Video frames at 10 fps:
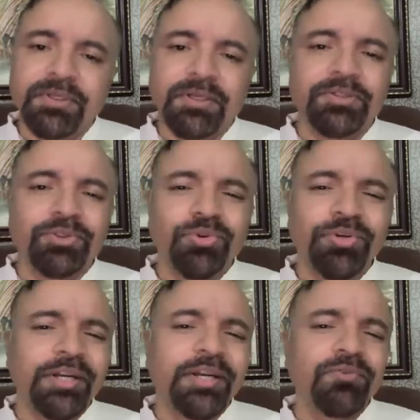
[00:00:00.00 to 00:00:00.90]
you don't
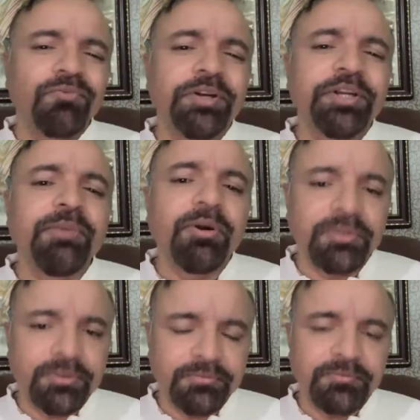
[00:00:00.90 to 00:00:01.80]
really have to worry about